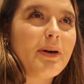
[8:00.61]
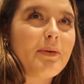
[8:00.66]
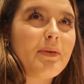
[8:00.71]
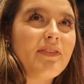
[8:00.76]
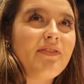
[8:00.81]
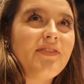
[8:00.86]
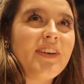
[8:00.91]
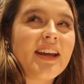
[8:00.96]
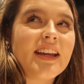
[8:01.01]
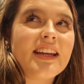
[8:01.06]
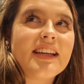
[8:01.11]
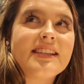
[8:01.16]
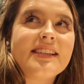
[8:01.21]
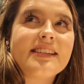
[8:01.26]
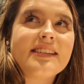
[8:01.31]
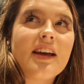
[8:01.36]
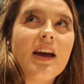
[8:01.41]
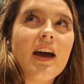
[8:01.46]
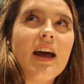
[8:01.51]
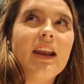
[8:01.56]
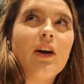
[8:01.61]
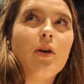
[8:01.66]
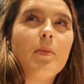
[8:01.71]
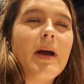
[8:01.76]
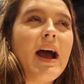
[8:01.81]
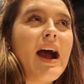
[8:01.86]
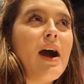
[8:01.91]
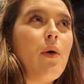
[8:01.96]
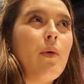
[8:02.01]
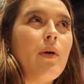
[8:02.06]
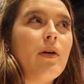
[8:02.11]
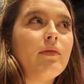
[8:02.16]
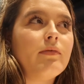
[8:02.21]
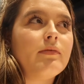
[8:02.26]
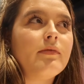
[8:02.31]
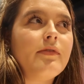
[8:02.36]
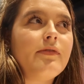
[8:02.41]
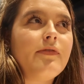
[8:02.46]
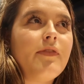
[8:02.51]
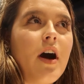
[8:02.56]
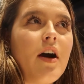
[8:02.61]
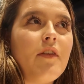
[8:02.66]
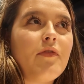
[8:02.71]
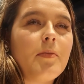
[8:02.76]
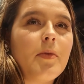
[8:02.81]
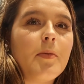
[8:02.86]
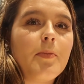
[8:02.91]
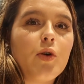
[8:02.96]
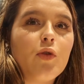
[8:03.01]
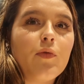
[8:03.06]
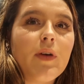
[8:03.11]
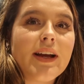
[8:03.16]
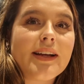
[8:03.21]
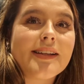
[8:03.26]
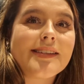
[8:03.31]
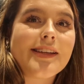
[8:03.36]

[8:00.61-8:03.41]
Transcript: but we figured it's a little bit out far from the Bullring,